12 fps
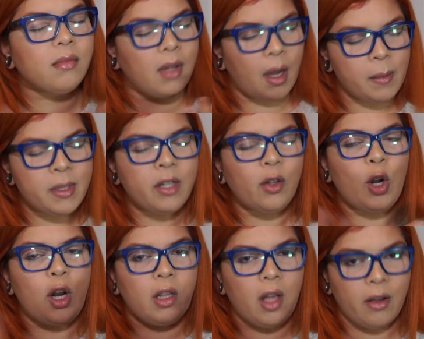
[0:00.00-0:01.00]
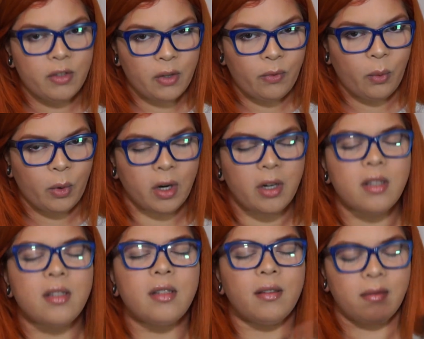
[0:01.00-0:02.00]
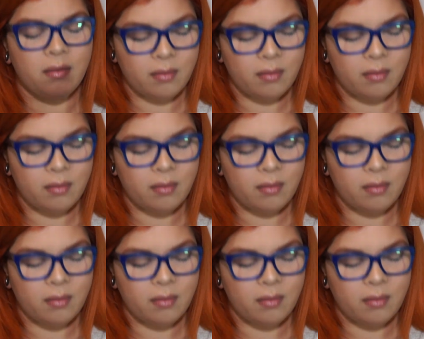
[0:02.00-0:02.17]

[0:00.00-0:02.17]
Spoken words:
I'm still at a loss of words.